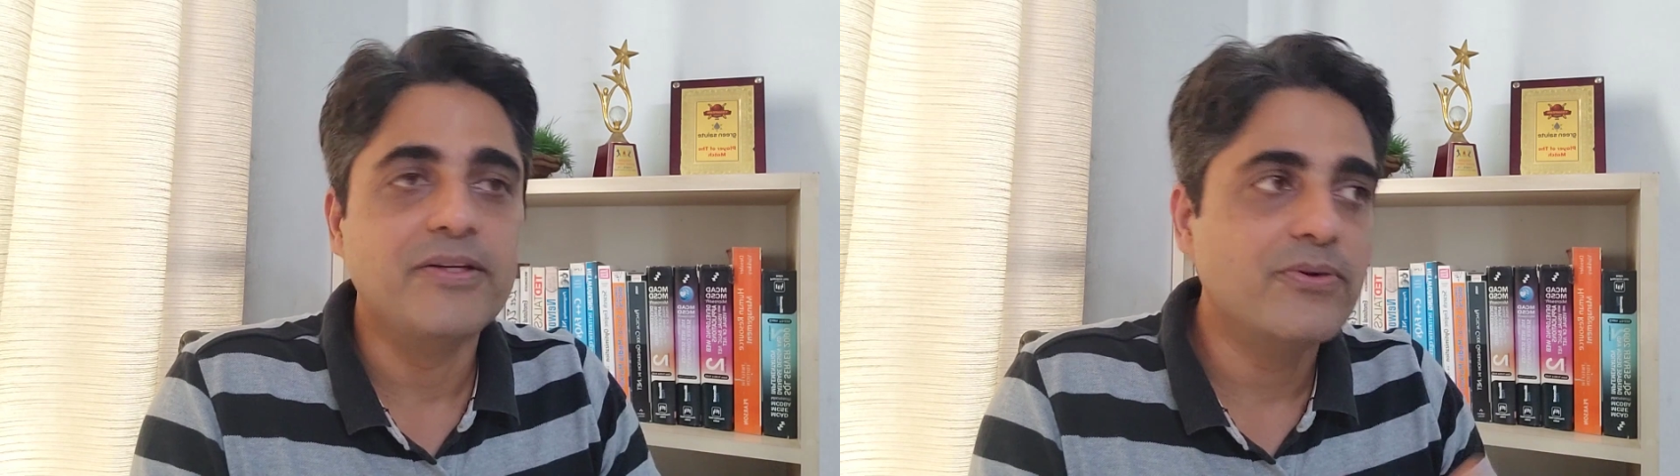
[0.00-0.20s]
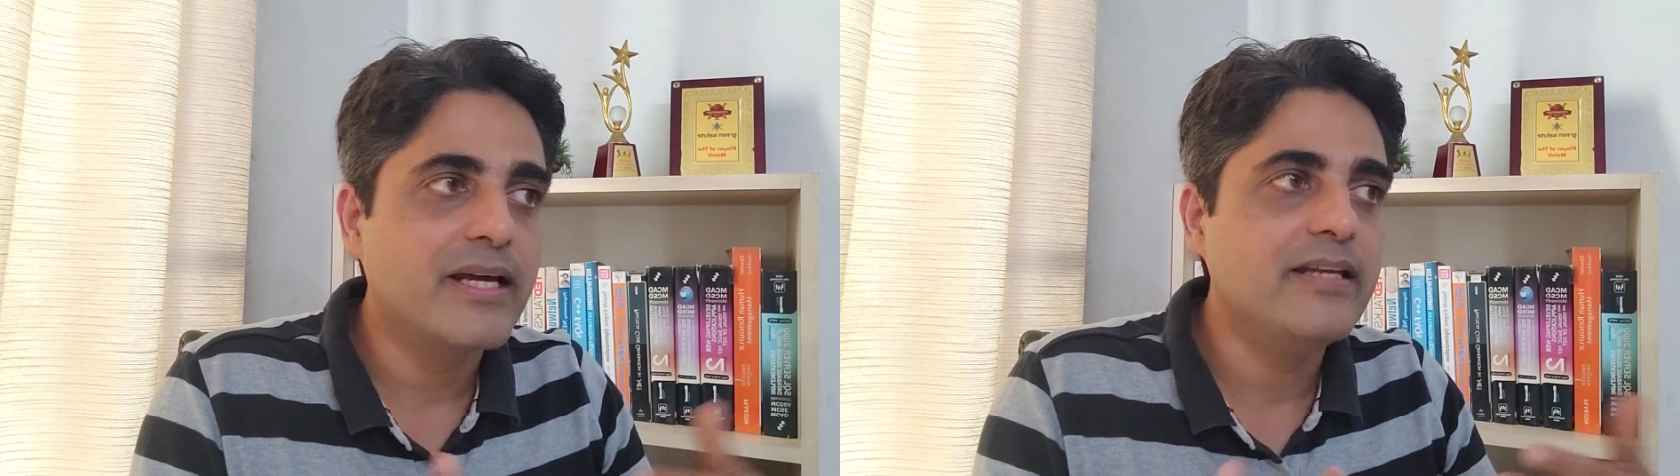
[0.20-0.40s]

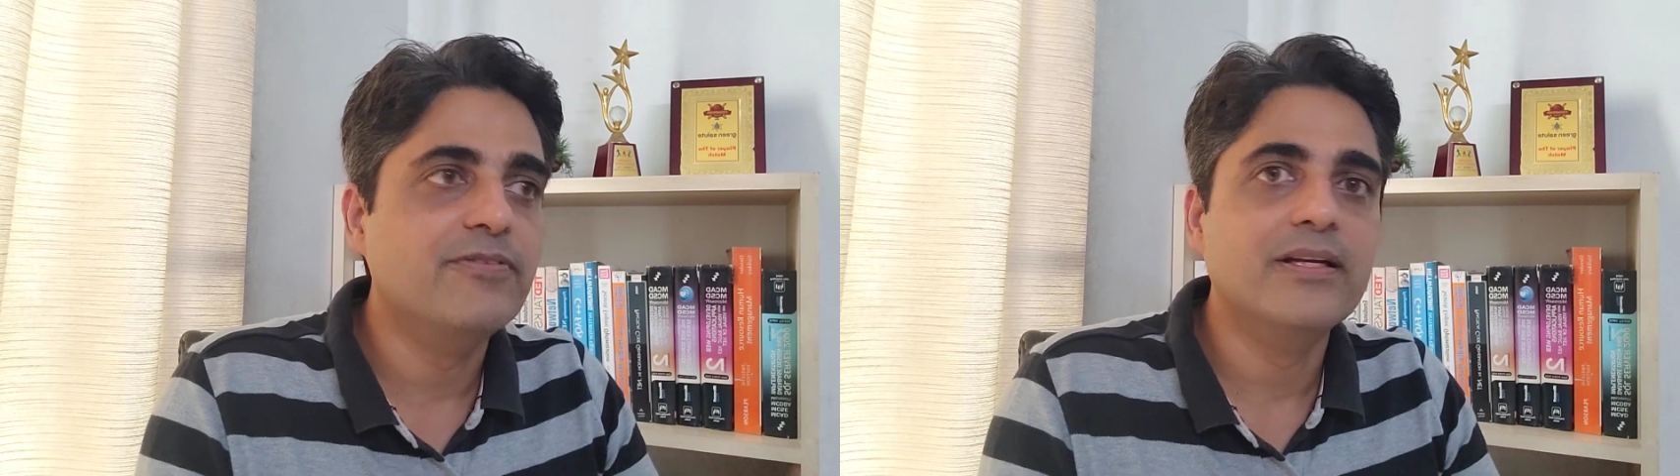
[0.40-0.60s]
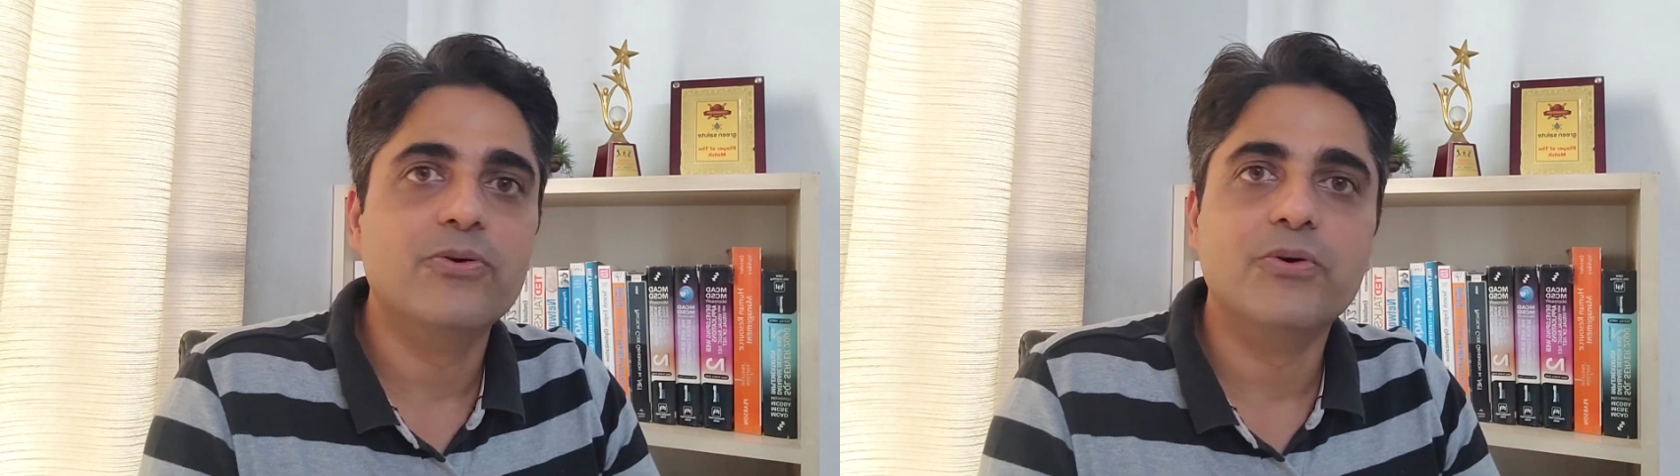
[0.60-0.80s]
you can
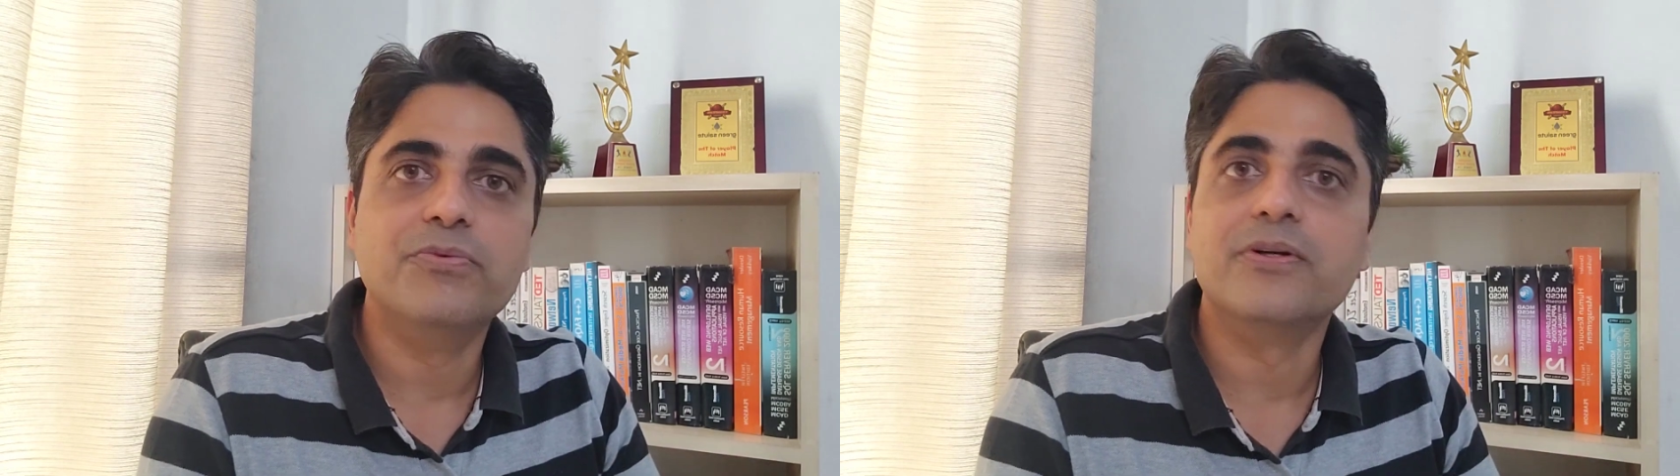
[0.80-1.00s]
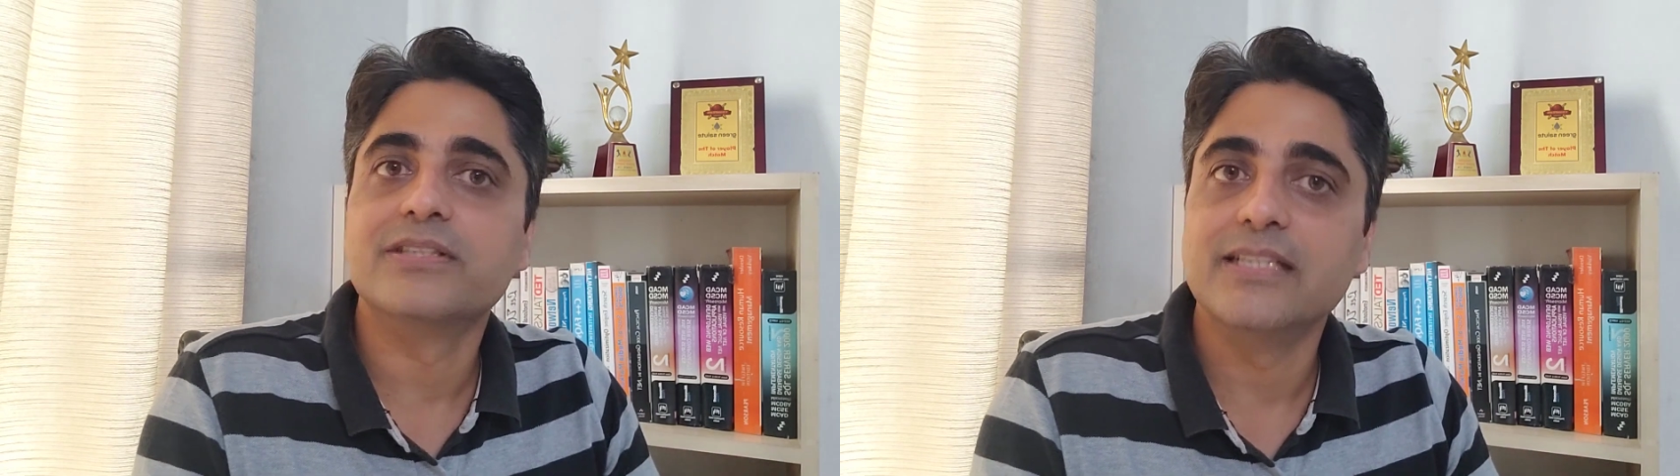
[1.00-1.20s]
even go
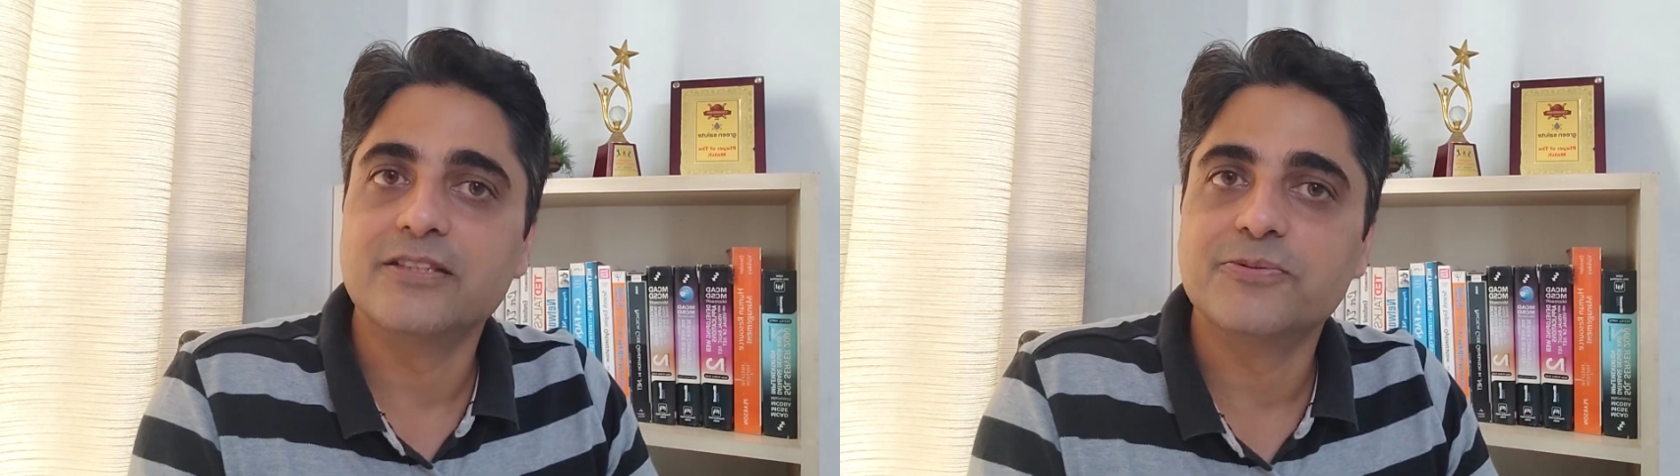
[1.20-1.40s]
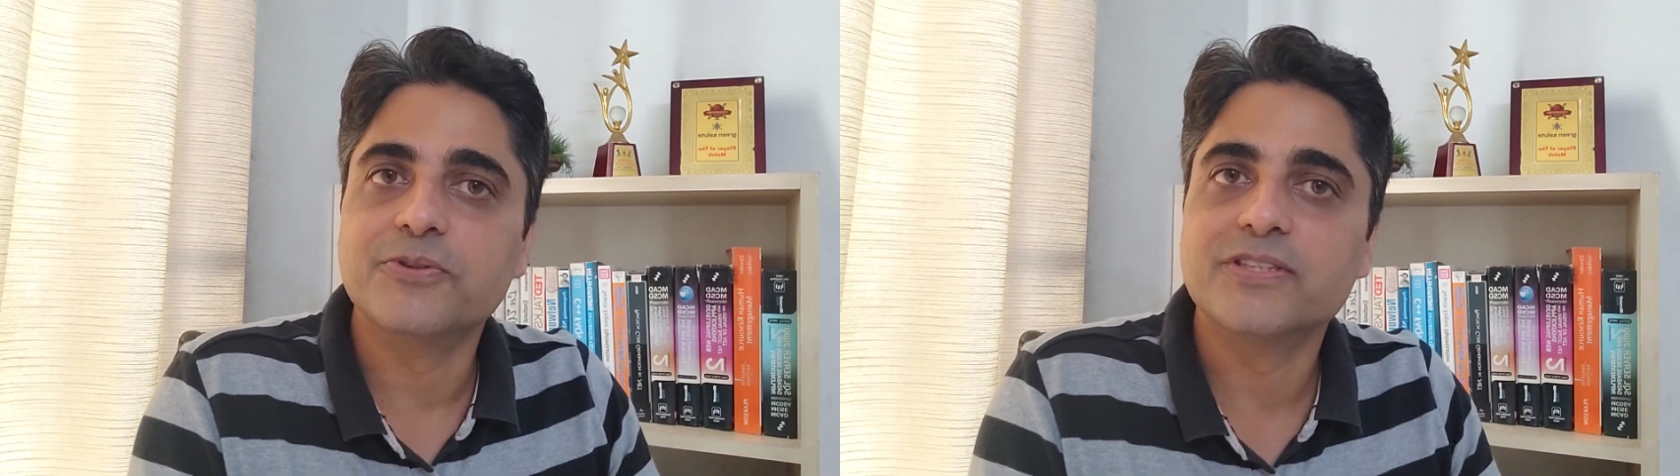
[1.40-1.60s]
for
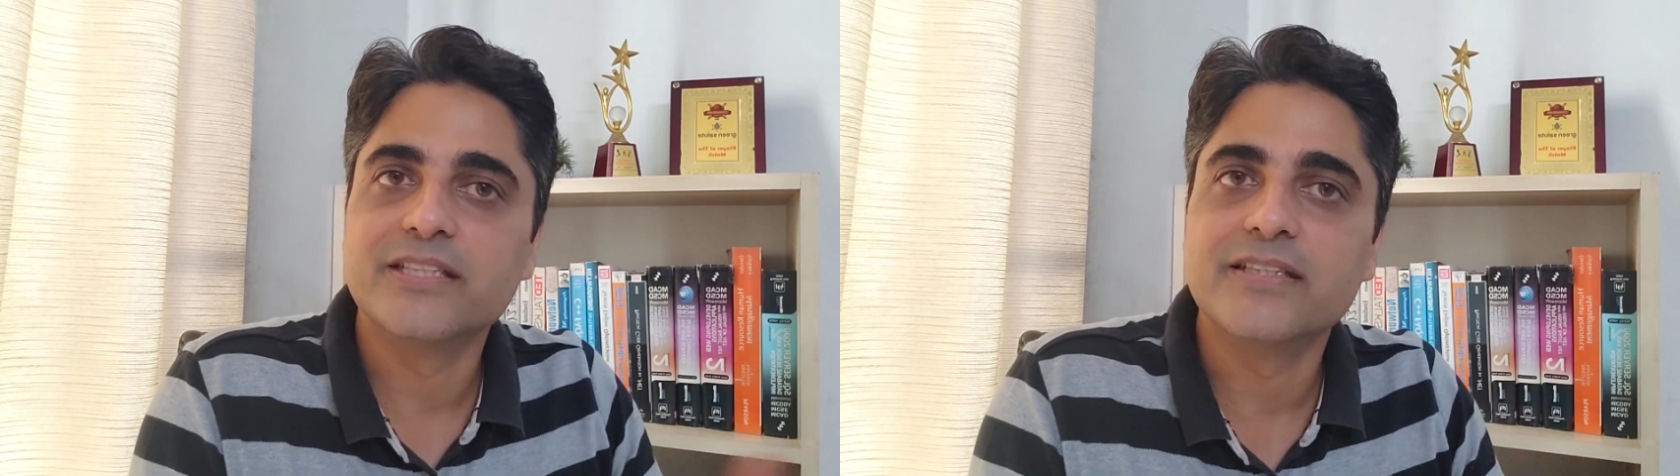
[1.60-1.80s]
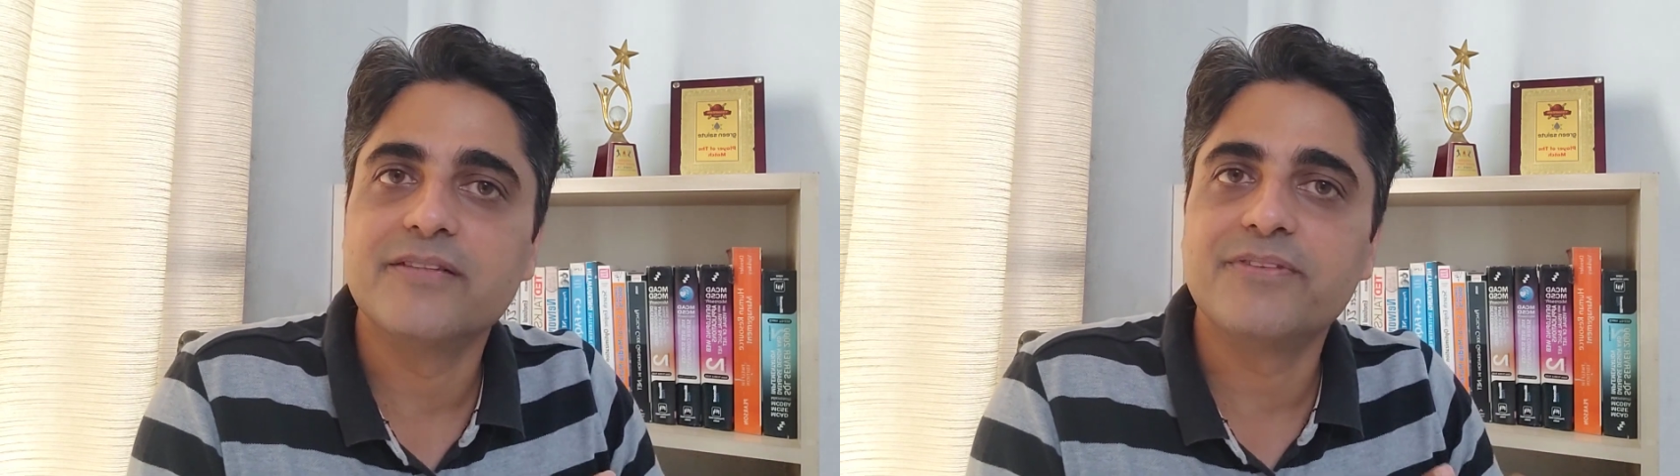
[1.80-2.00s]
Salesforce
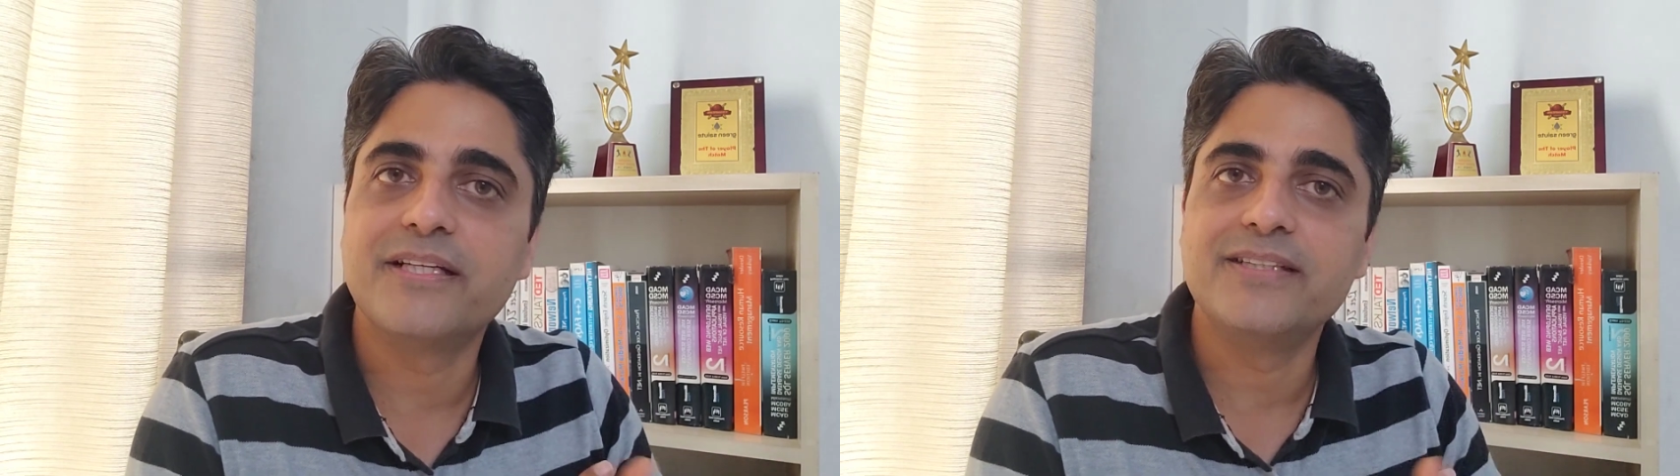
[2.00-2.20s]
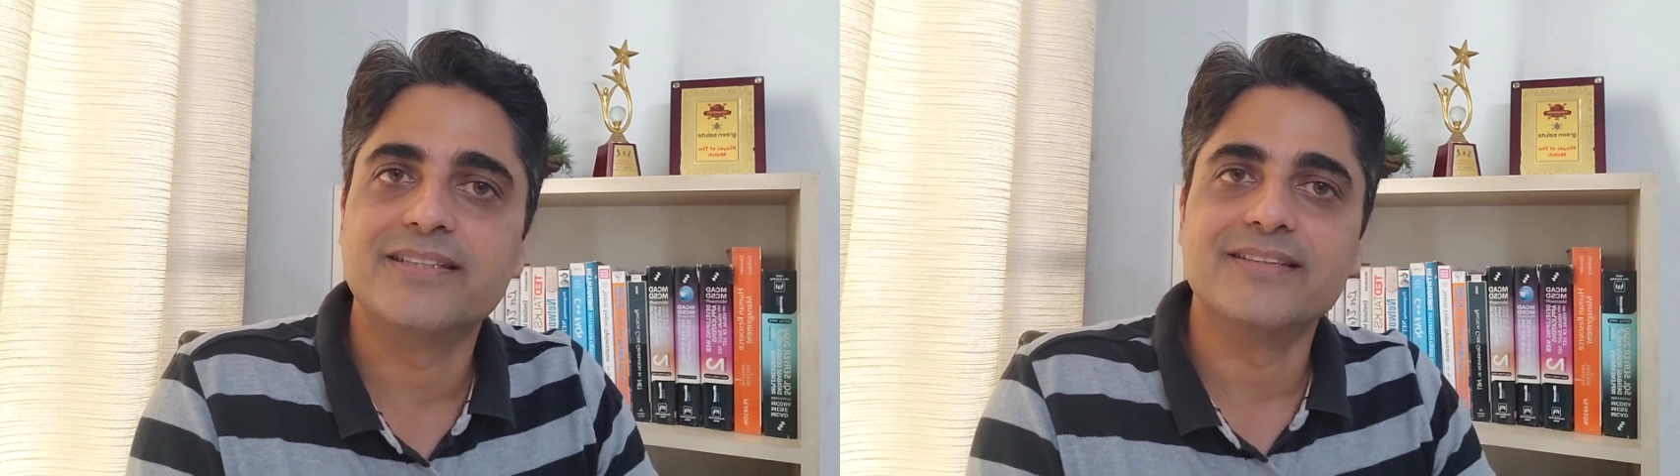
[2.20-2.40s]

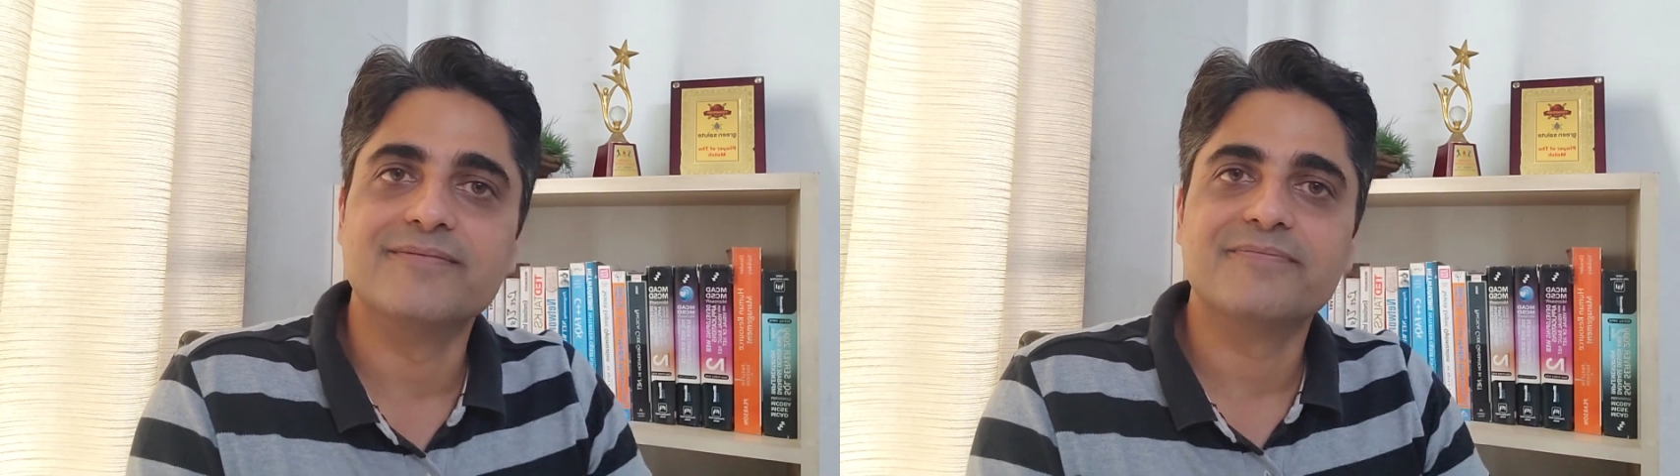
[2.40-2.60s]
certification.